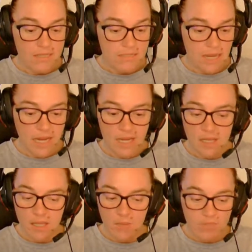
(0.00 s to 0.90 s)
Diana,
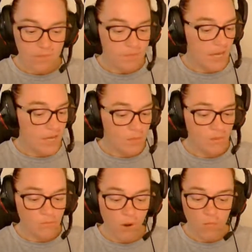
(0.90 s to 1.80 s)
that was a terrible
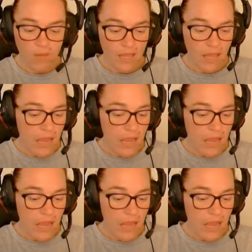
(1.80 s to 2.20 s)
moment.